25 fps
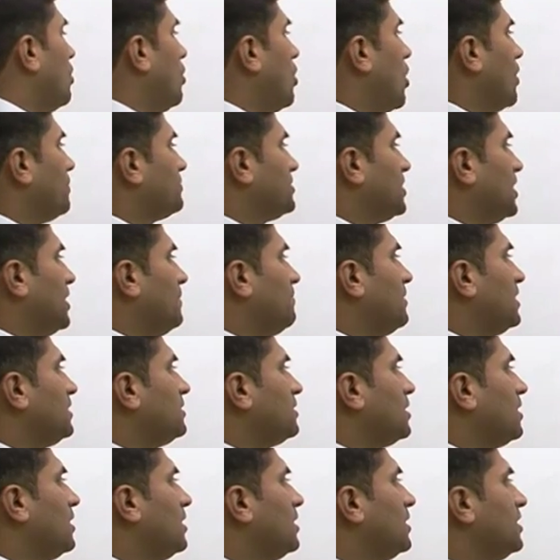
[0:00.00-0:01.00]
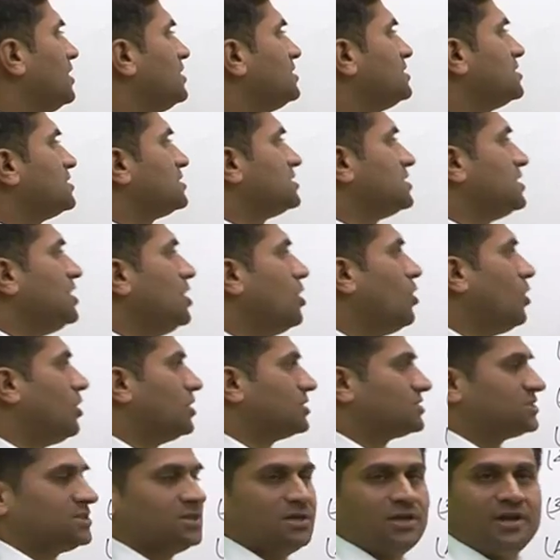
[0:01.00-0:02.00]
Option number third is
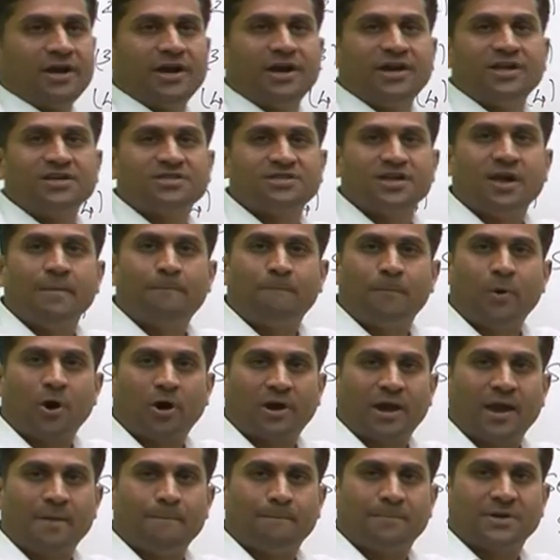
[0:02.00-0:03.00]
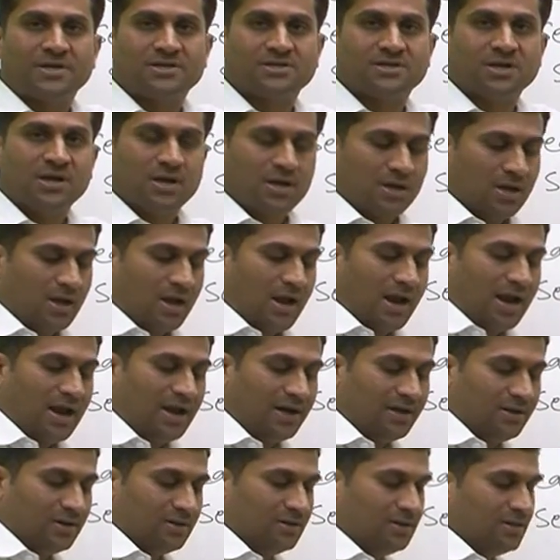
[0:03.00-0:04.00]
seahorse. It is hippocampus
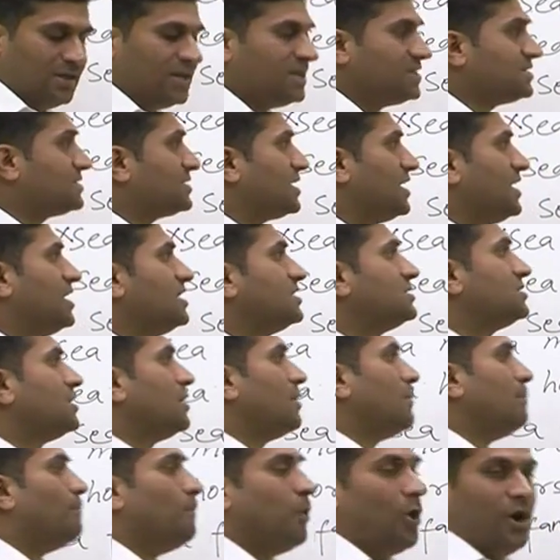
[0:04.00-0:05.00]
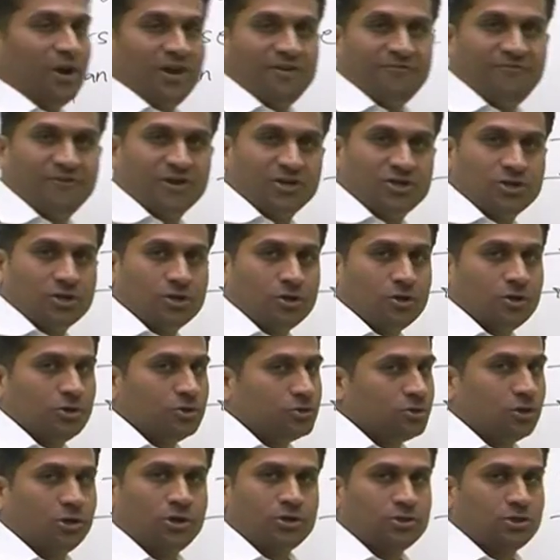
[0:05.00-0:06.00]
and this is bony fish.
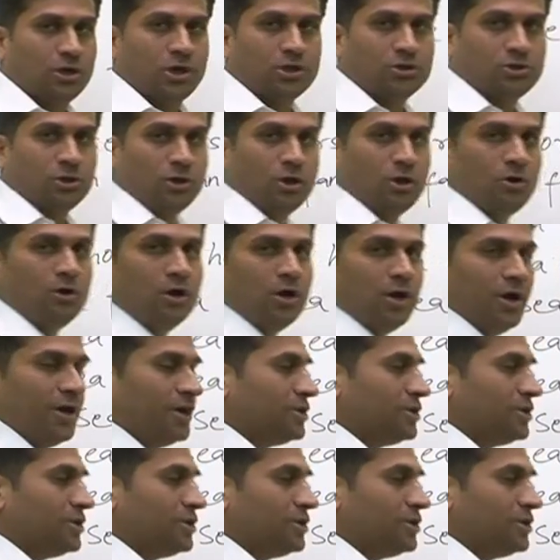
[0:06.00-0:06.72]
So it is also wrong.